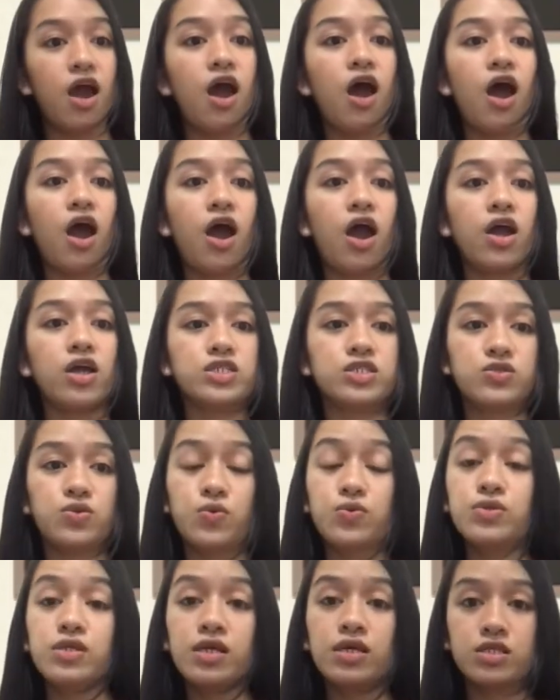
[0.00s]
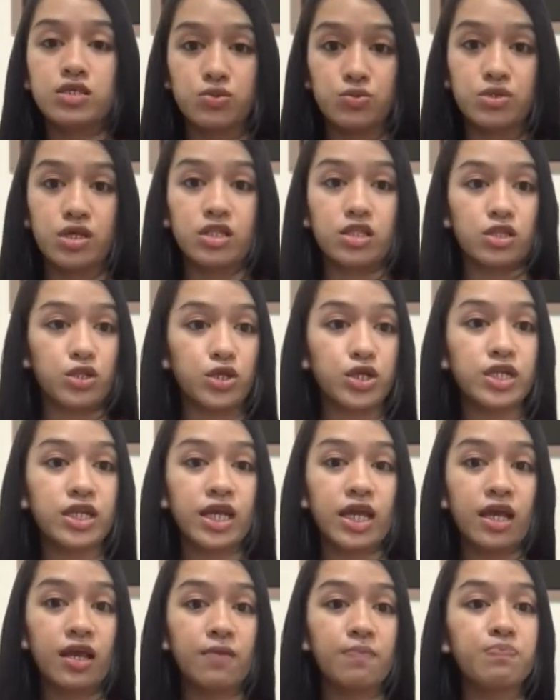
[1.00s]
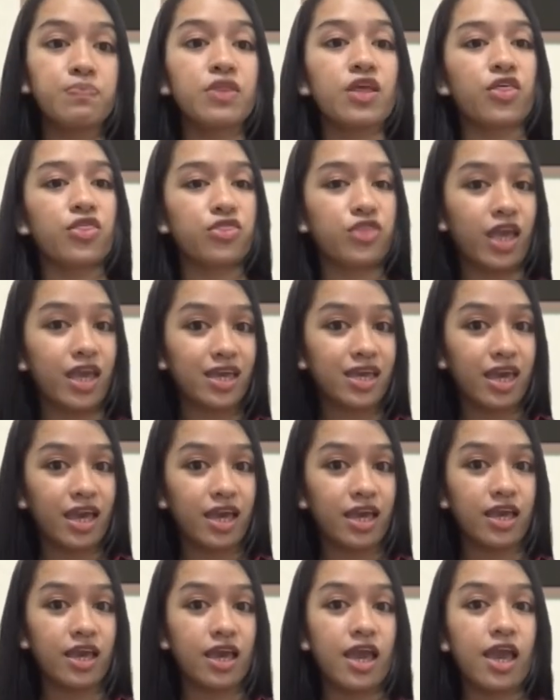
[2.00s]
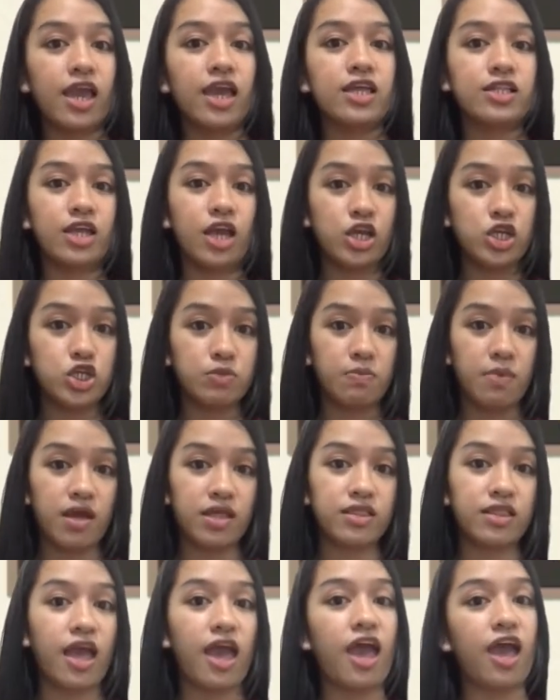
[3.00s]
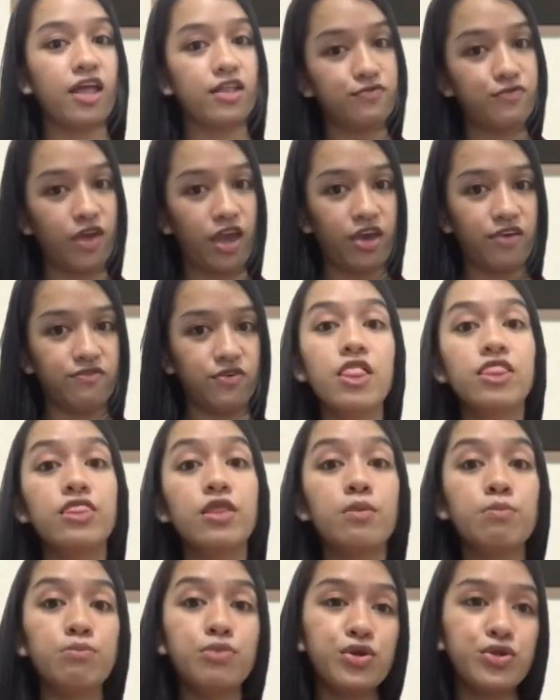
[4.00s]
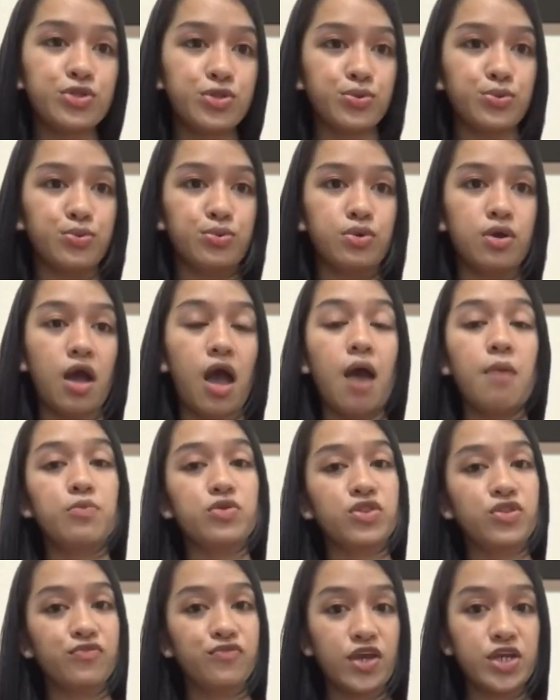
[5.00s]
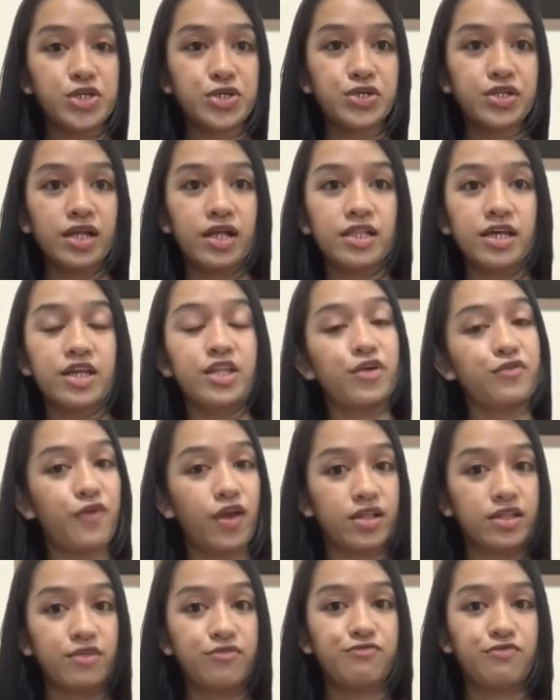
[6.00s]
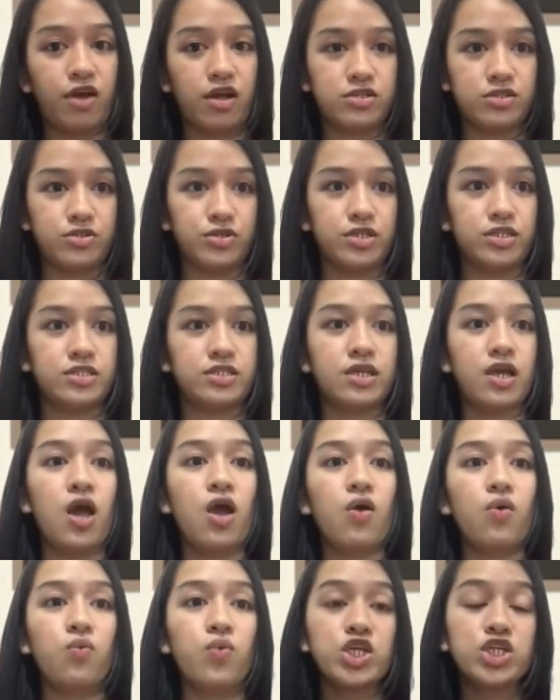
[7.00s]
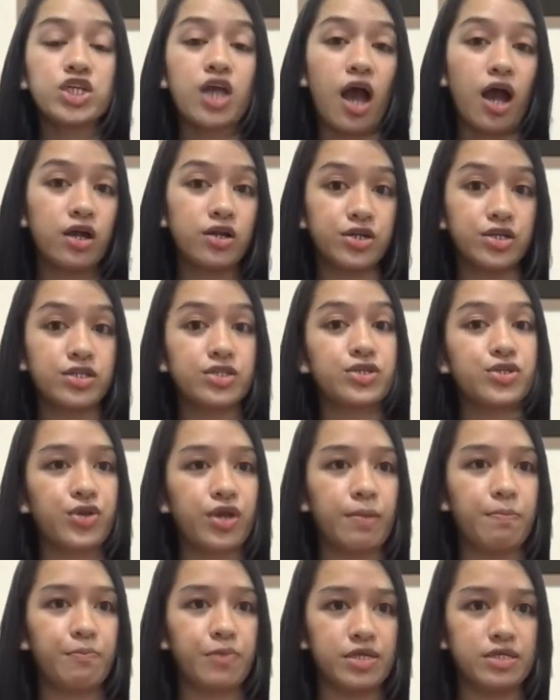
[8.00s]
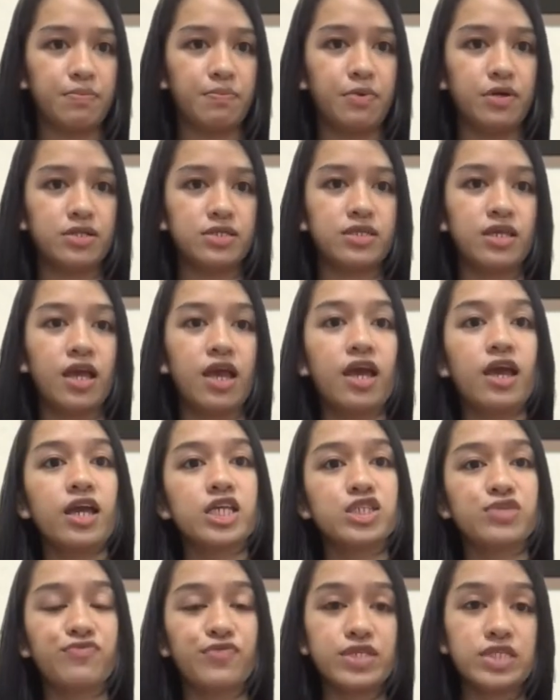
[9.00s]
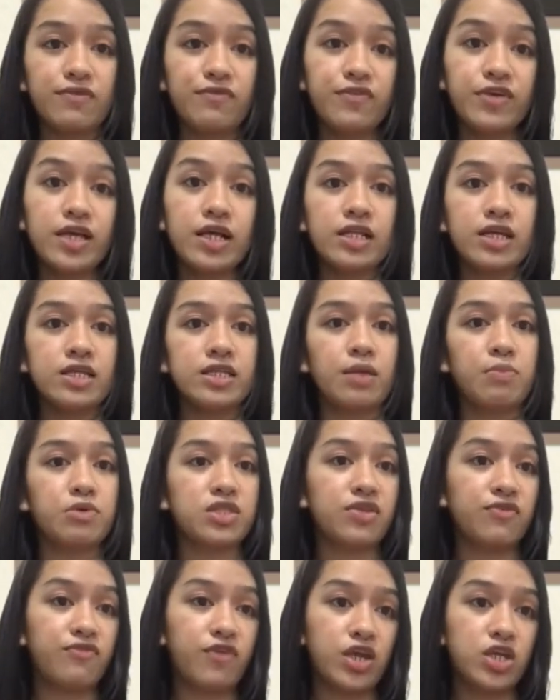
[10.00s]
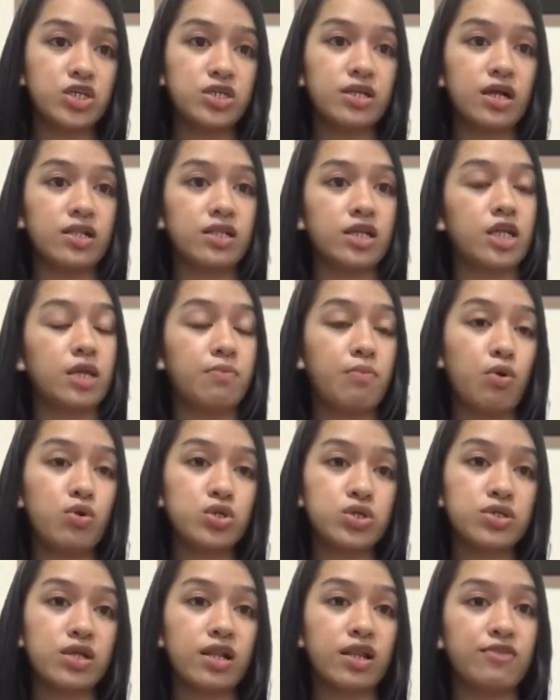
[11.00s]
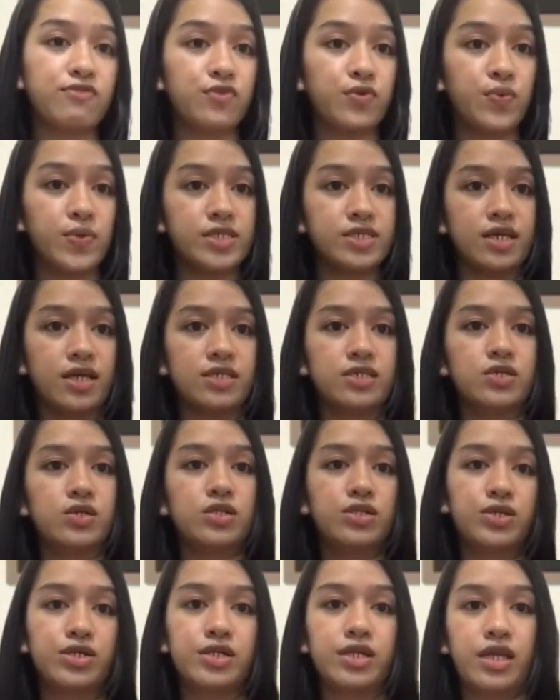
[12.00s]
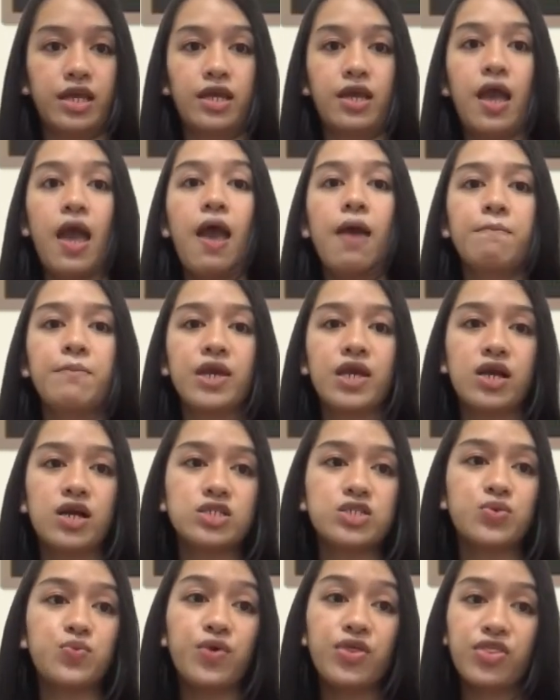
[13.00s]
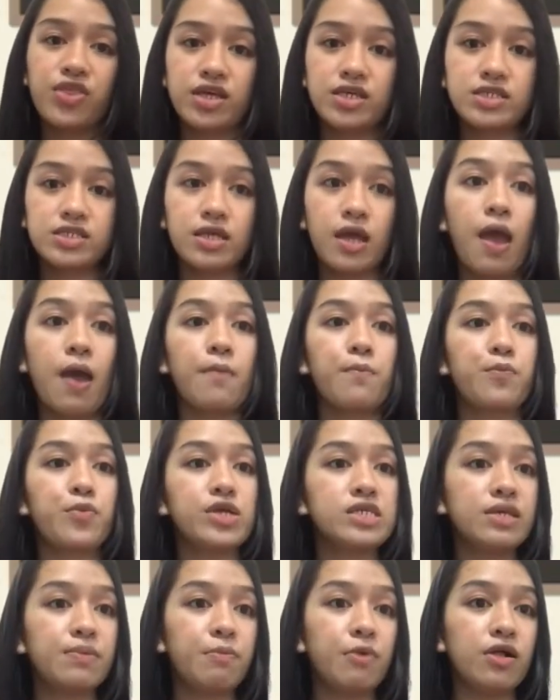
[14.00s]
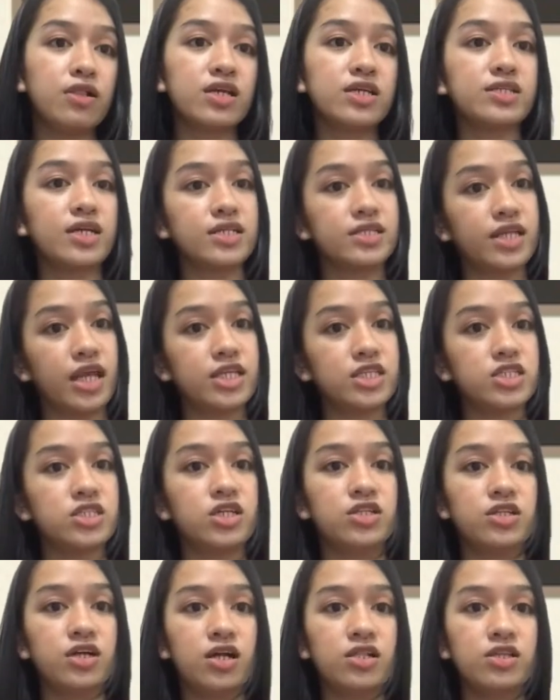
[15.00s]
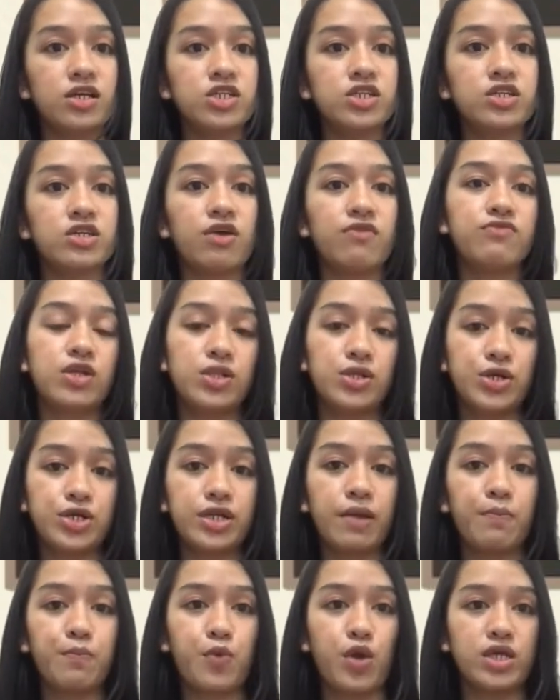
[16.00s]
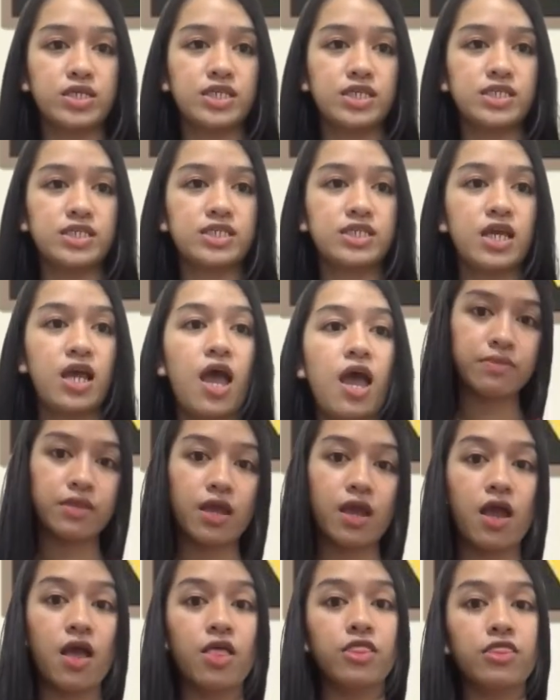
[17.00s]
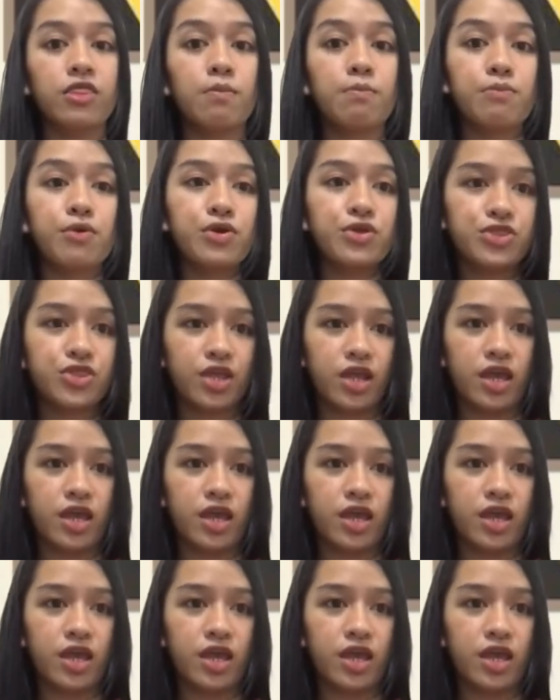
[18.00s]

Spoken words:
are student learning, thinking, engagement, and behavior. Number 2, motivational and affective factors, which anchor 3 principles, specifically the motivational and emotional influences on learning, because with this principle it attains the knowledge of the learning process. Number 3